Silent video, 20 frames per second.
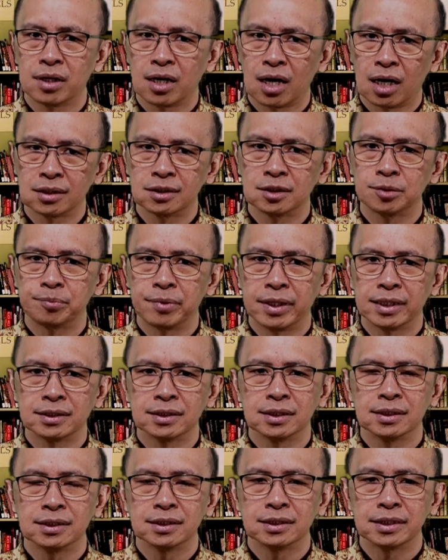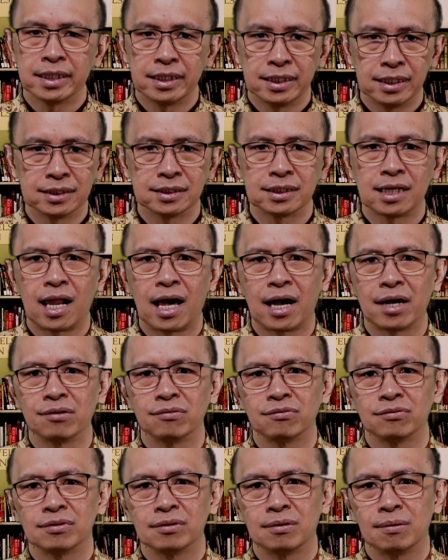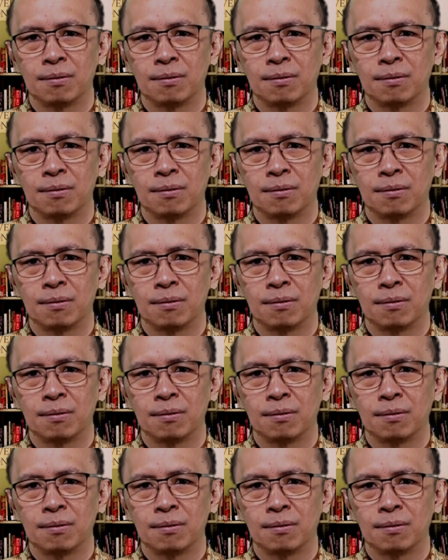God's presence in his life.